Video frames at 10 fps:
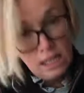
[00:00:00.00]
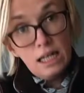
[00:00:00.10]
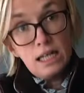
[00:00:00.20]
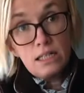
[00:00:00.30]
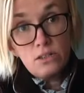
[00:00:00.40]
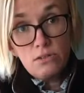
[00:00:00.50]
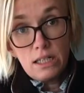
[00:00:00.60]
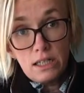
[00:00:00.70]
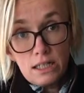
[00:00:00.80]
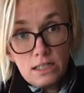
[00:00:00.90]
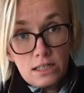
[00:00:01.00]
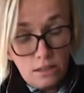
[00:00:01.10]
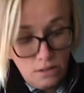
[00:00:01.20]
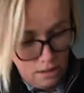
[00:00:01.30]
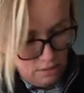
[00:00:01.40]
and it's really nice
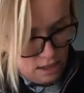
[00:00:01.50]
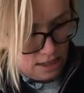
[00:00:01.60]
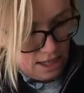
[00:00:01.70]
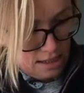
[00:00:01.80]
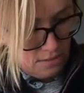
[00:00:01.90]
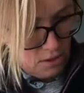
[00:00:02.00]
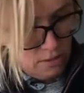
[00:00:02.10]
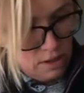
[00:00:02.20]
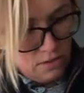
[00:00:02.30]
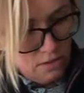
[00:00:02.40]
to recently had some comments